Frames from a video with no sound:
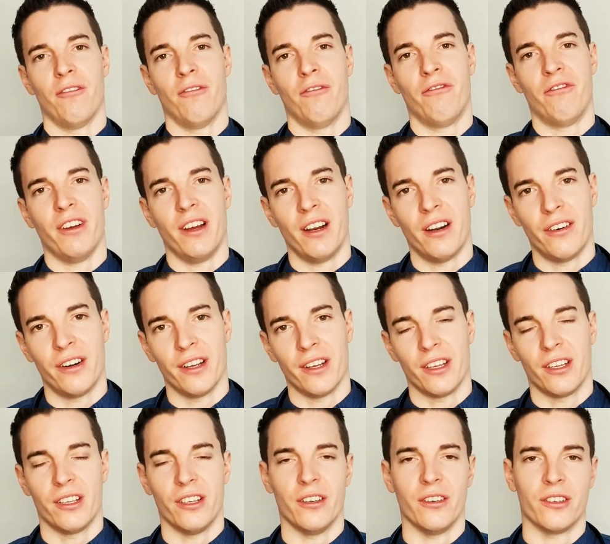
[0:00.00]
very
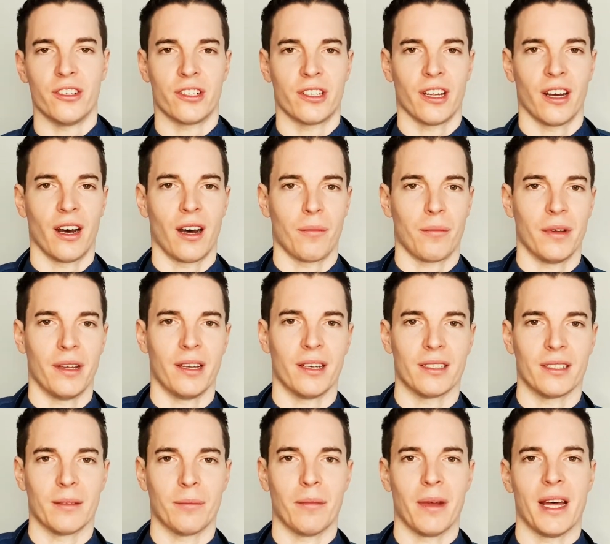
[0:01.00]
huge
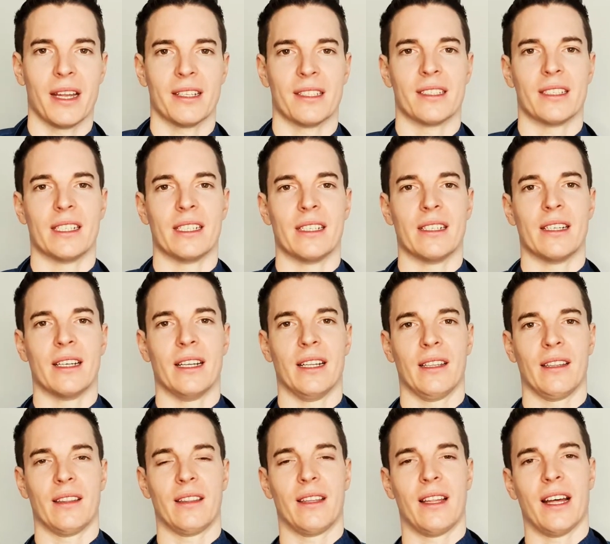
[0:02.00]
topics in medicine,
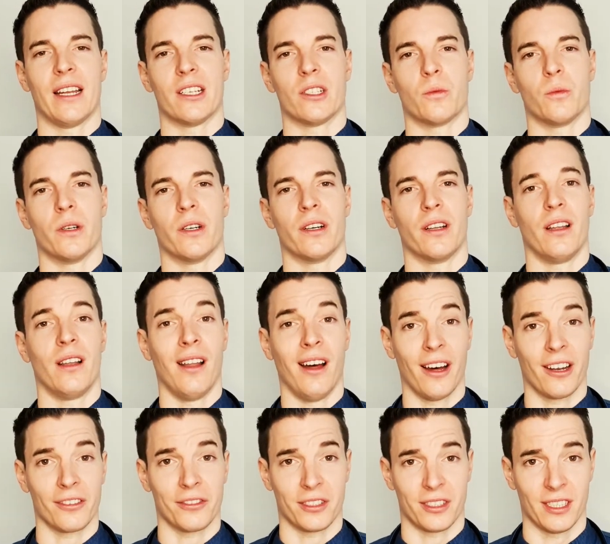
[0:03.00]
and that is where a
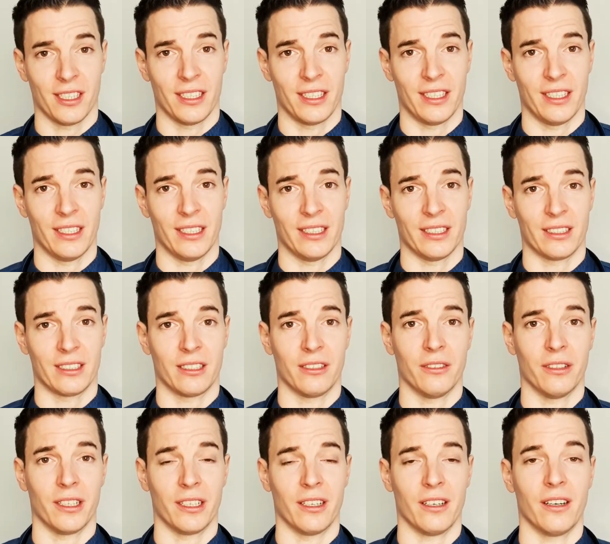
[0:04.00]
lot of studying is
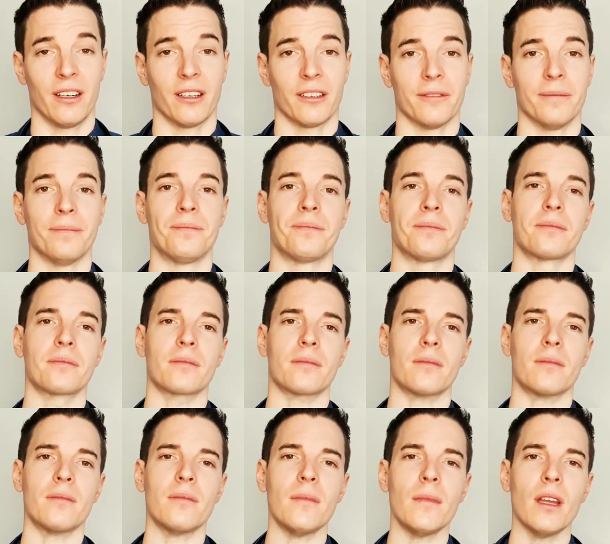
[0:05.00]
going on.
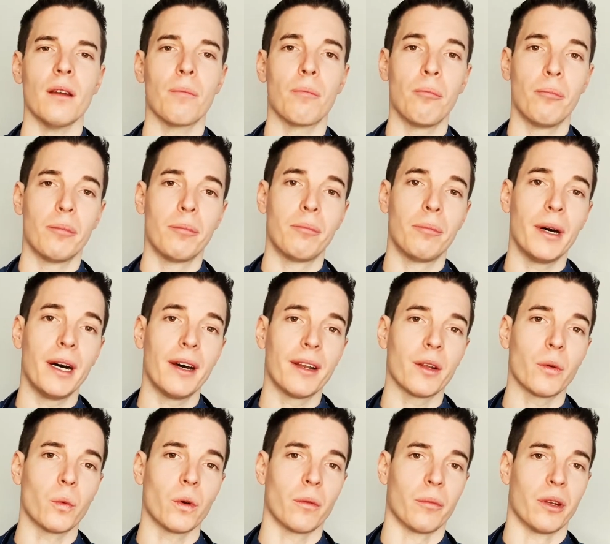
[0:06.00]
But
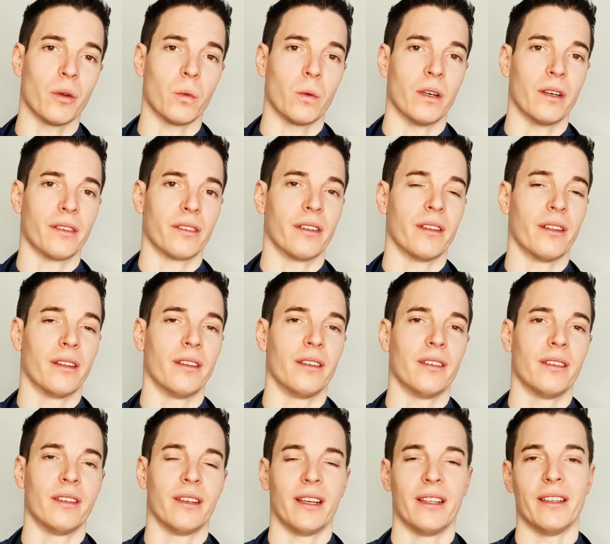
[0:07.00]
it will be worth it
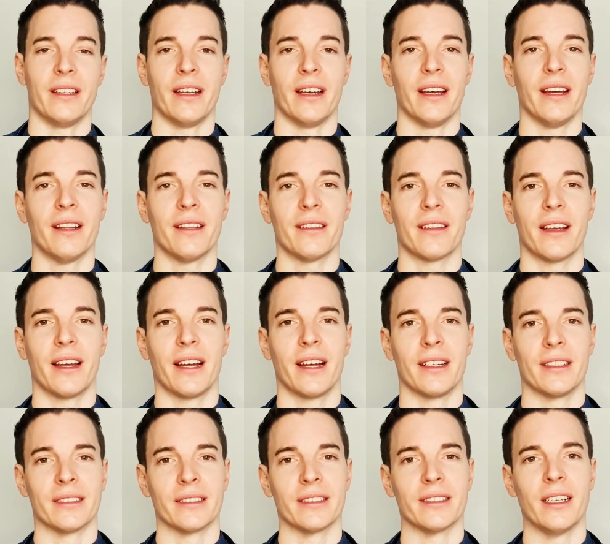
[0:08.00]
in the end,
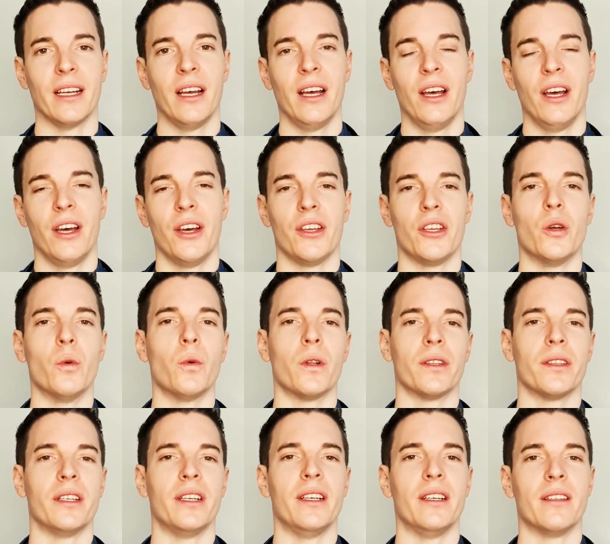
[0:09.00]
as you will
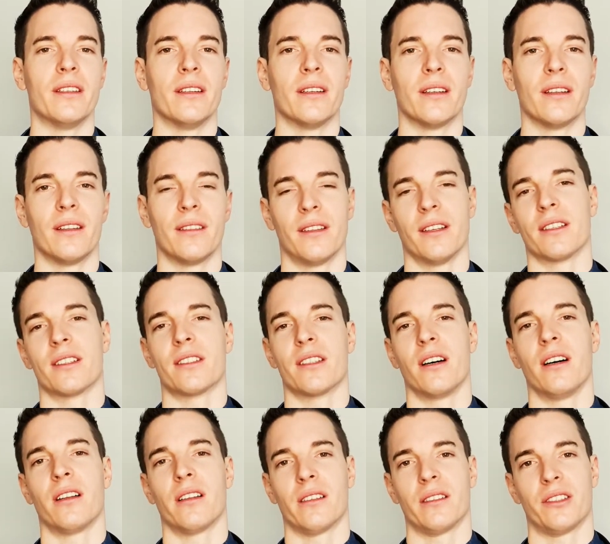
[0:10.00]
need this
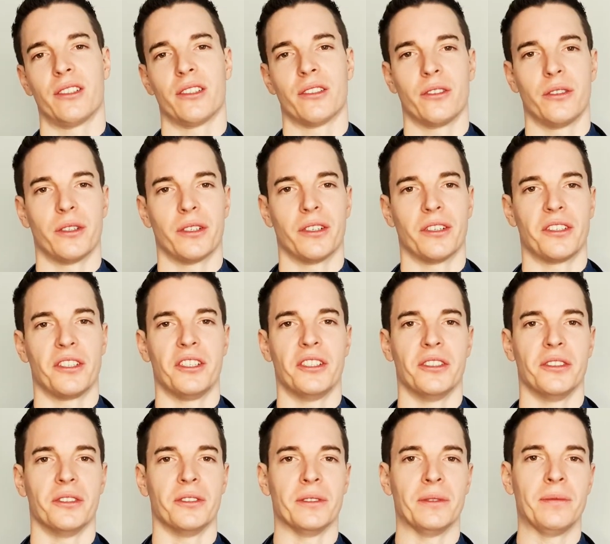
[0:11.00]
knowledge in order
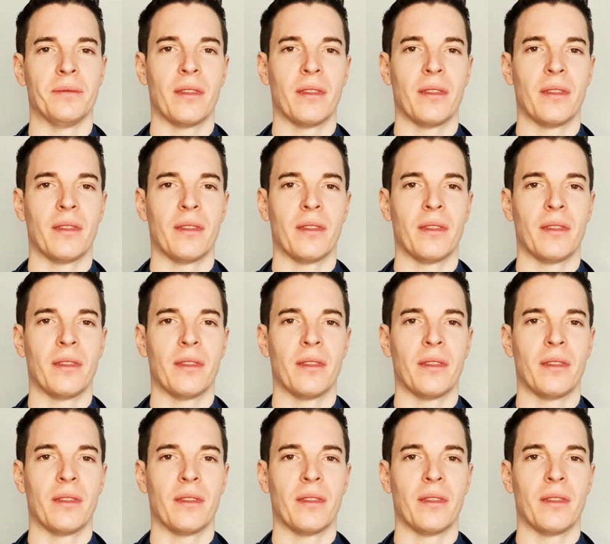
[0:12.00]
to